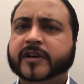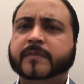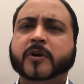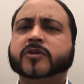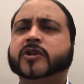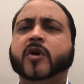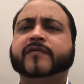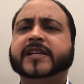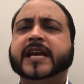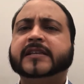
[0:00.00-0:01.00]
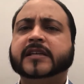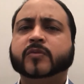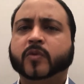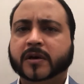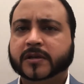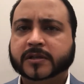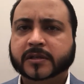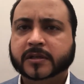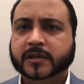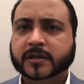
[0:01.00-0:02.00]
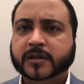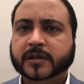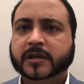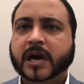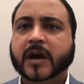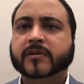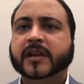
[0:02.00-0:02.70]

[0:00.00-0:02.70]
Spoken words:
in a post-COVID-19 world, our